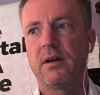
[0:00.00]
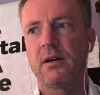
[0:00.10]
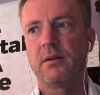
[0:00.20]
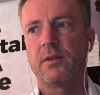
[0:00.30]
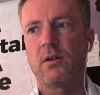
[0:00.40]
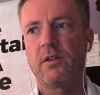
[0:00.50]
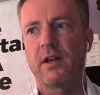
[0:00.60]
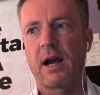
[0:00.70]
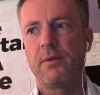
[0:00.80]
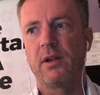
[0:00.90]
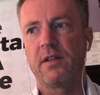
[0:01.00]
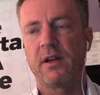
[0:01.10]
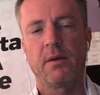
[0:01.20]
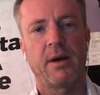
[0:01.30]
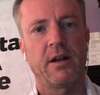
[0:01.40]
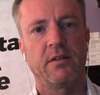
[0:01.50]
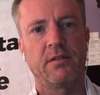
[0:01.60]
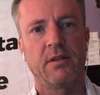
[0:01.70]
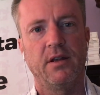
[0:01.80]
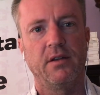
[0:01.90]
uh, the only thing I really think about
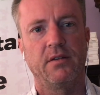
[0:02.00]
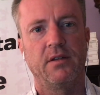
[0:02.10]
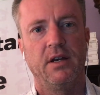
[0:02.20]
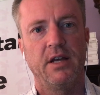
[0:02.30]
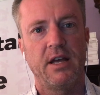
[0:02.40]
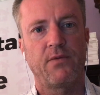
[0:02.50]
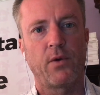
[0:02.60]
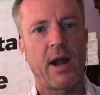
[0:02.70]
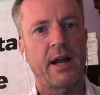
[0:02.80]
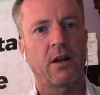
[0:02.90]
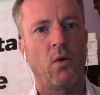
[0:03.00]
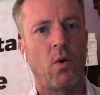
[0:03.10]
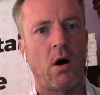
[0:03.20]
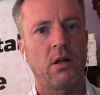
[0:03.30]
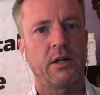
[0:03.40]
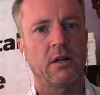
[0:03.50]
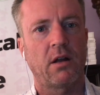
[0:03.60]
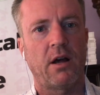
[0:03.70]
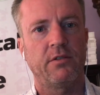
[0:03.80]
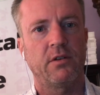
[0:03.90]
is is if we're adding a wall and a
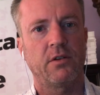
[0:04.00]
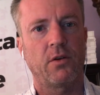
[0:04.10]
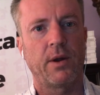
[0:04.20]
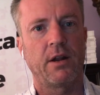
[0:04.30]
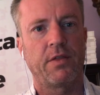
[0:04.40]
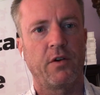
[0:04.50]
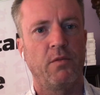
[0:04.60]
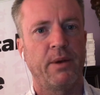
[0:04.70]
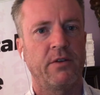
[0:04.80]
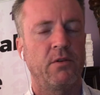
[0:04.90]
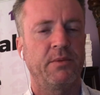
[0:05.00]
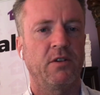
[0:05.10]
closet to create a third bedroom,